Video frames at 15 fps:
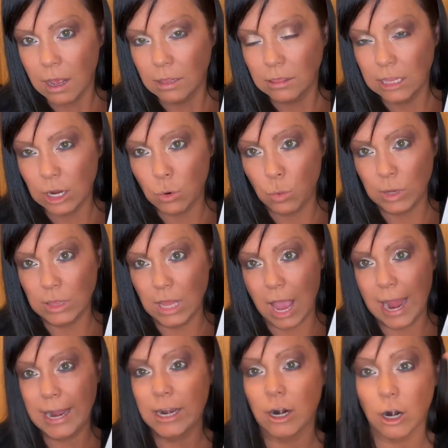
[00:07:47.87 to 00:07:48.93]
liquid
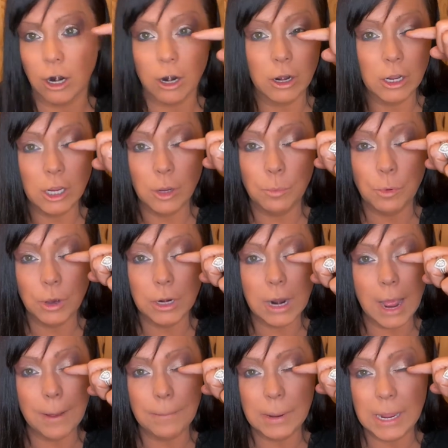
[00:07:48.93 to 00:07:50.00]
liner you put
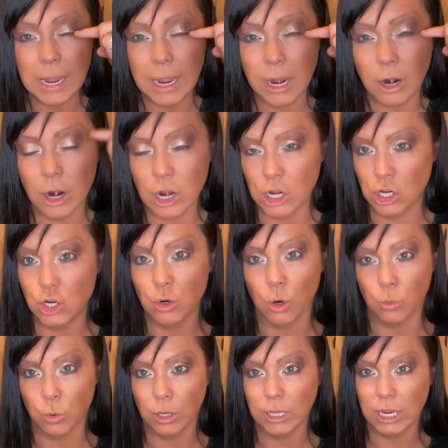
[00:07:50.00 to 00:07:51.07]
up here and you do a
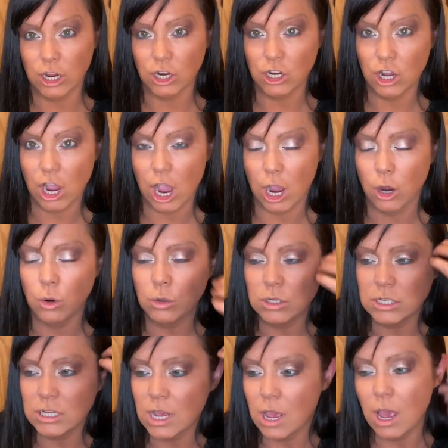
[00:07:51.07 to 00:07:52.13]
really good coat,
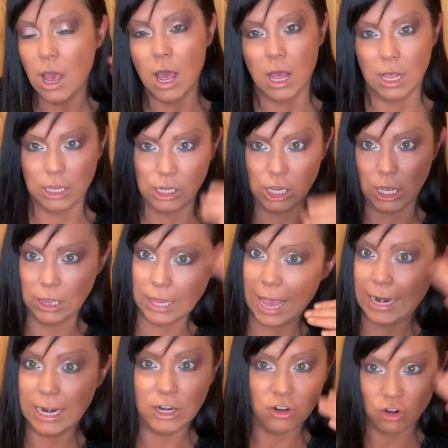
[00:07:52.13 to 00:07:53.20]
you let
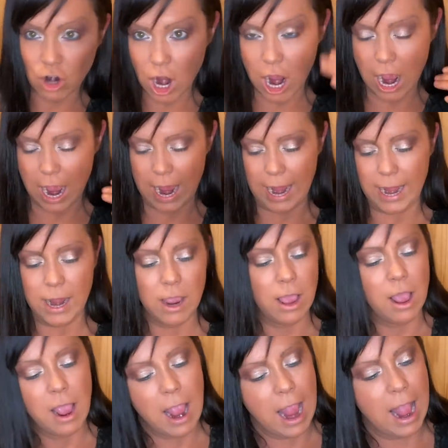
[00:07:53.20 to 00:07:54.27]
it dry,
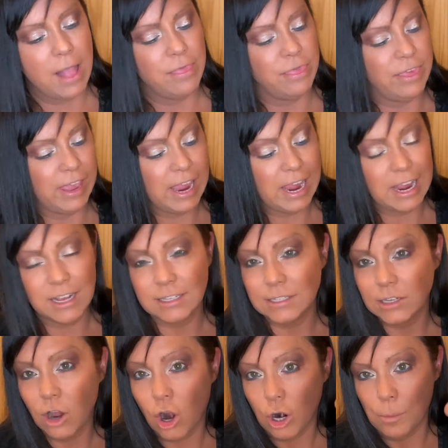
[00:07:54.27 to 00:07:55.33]
and these
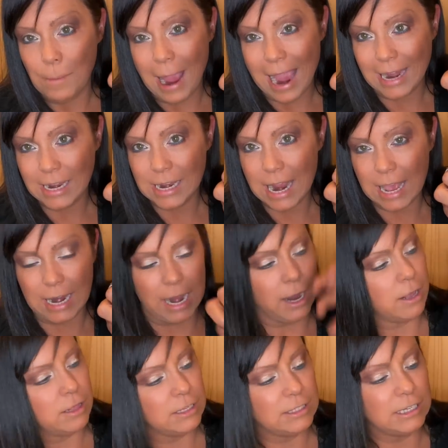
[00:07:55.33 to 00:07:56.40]
are
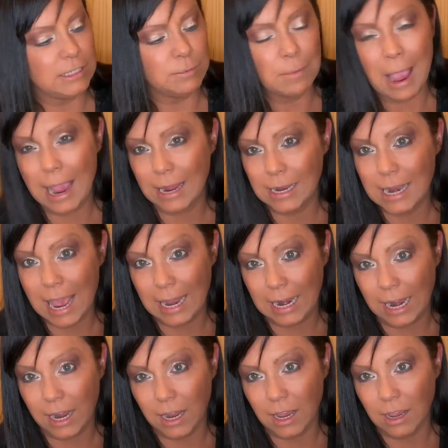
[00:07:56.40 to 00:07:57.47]
magnetic. This is
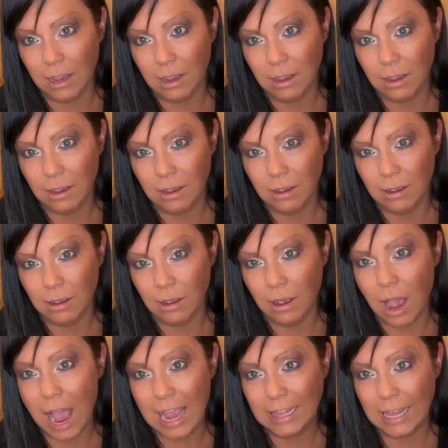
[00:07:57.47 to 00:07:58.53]
magnetic
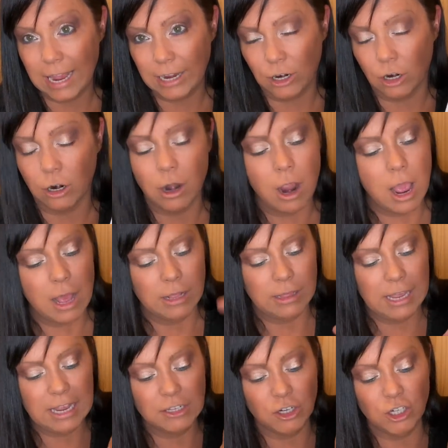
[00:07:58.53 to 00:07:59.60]
eyeliner.
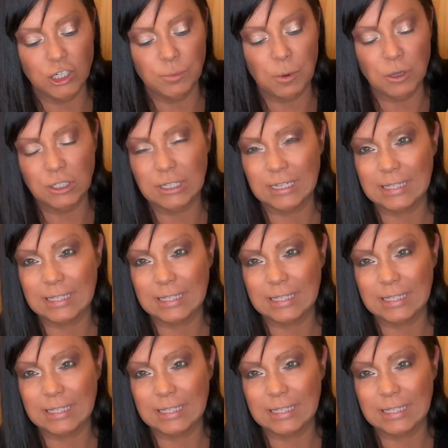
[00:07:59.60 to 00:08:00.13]
These are supposed to